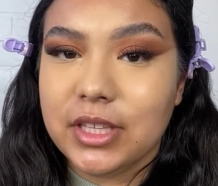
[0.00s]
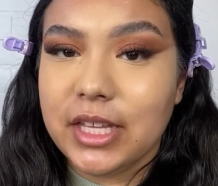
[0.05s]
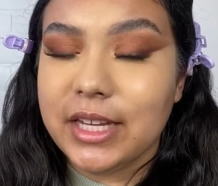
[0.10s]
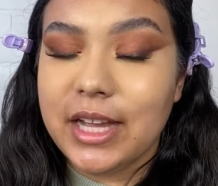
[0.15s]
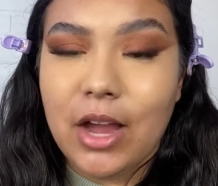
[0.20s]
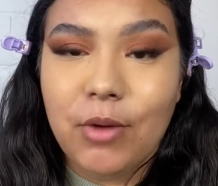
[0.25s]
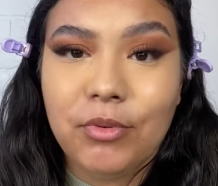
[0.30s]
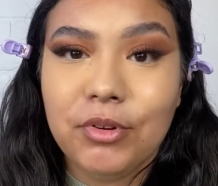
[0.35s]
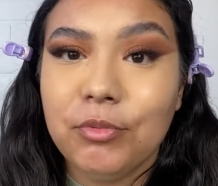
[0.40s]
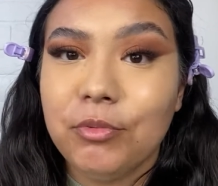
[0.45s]
Like,
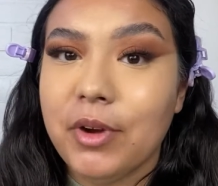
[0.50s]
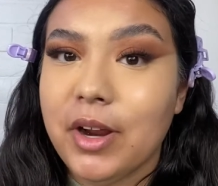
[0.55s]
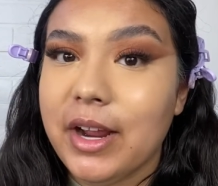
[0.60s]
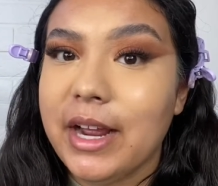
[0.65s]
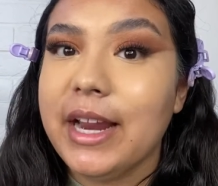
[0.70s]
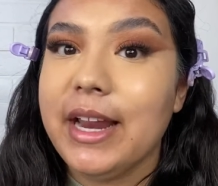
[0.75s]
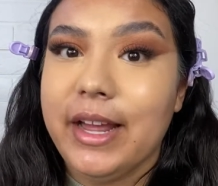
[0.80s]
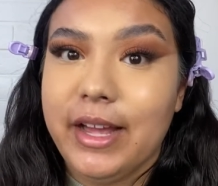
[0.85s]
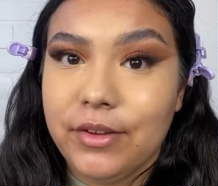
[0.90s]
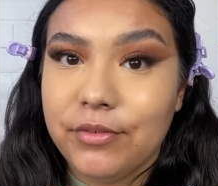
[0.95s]
I would wear
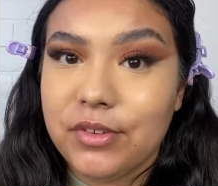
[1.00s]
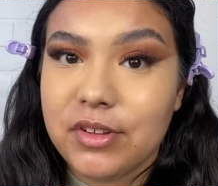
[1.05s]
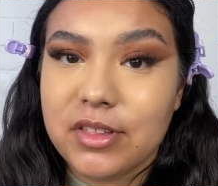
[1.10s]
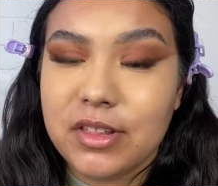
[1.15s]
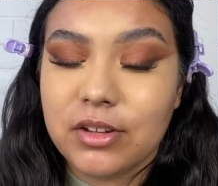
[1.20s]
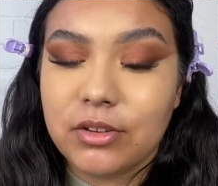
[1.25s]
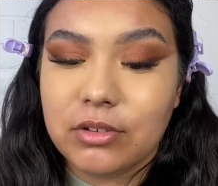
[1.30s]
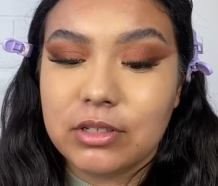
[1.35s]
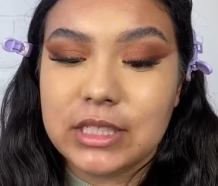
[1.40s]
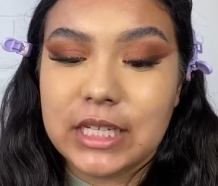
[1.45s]
it every
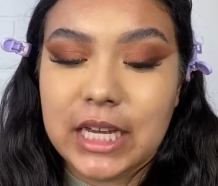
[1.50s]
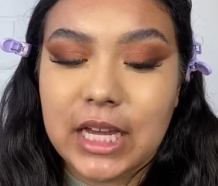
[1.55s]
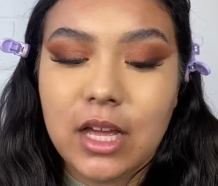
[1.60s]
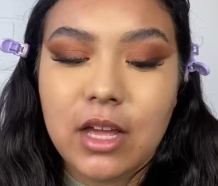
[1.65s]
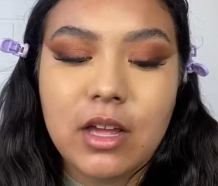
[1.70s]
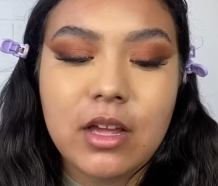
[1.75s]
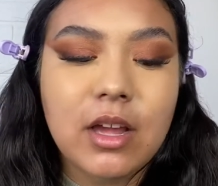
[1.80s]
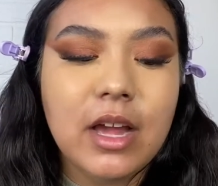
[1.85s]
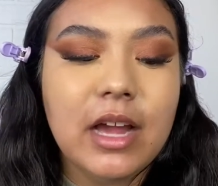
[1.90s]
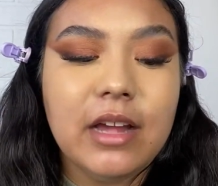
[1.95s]
single day.
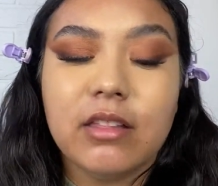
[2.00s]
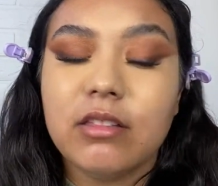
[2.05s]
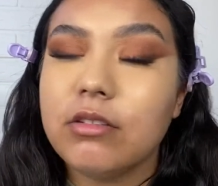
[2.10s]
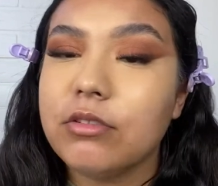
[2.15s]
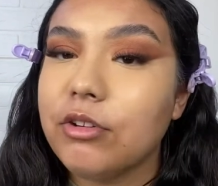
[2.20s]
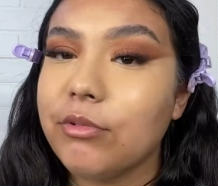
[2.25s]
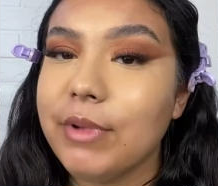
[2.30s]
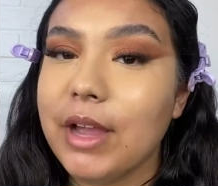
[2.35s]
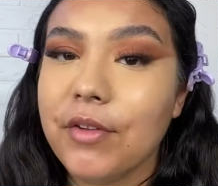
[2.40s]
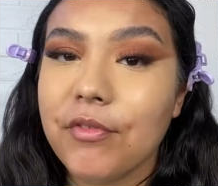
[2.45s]
I
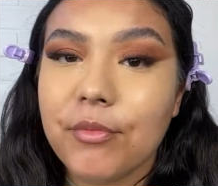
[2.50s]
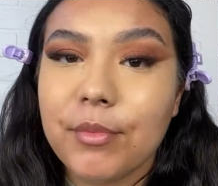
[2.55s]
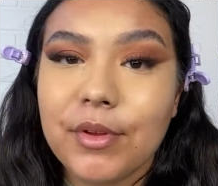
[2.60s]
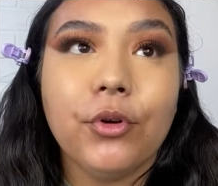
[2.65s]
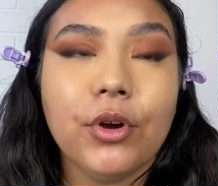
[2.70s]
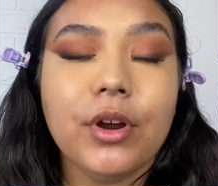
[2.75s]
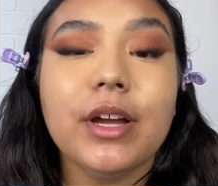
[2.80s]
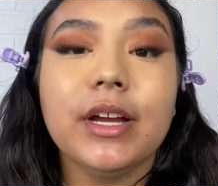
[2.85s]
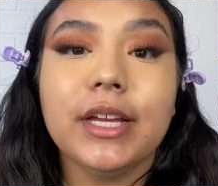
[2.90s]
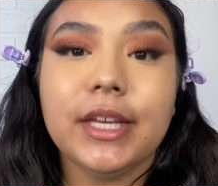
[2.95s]
stood away from it
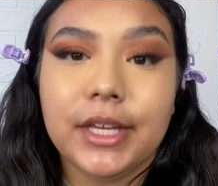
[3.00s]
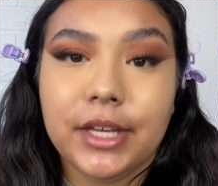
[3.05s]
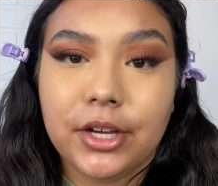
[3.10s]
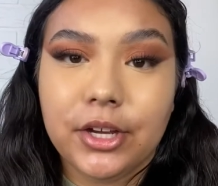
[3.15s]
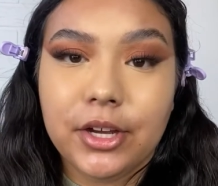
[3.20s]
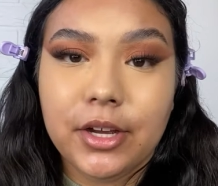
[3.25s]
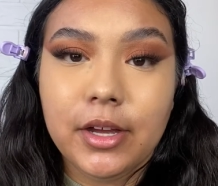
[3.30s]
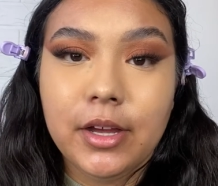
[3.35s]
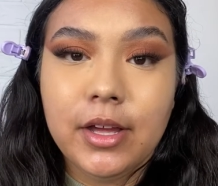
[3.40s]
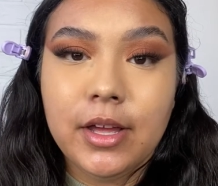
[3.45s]
for a
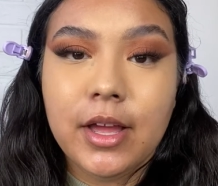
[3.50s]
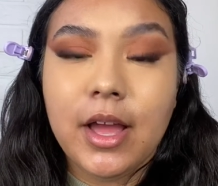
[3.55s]
year.